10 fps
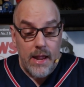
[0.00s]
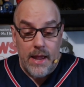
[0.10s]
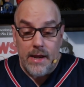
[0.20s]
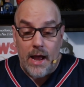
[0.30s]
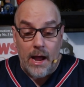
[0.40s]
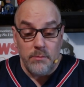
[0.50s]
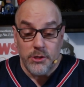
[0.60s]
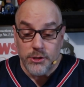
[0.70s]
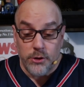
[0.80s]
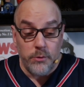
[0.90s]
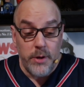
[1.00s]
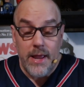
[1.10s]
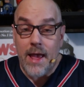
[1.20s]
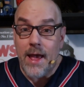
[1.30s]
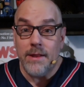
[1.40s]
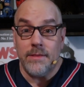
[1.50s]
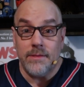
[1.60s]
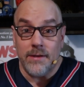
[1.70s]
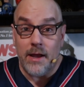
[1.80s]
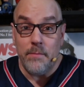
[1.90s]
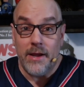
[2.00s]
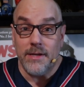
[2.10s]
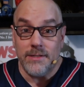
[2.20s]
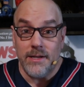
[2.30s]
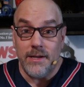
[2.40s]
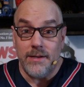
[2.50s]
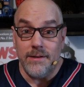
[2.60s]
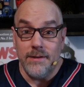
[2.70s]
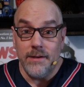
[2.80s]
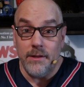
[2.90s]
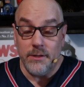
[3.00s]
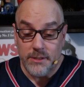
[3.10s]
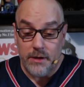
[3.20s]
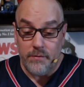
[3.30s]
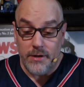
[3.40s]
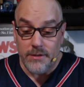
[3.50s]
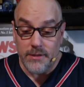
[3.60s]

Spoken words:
And I'm sure we had Time magazine in the 70s.